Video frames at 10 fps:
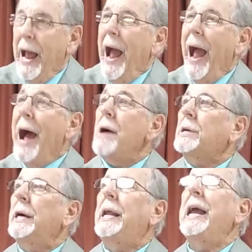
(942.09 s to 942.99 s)
How
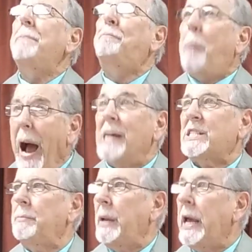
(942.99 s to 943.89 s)
could he
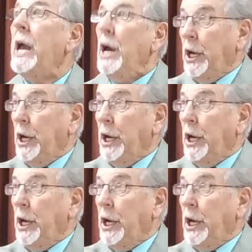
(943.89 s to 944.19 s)
possibly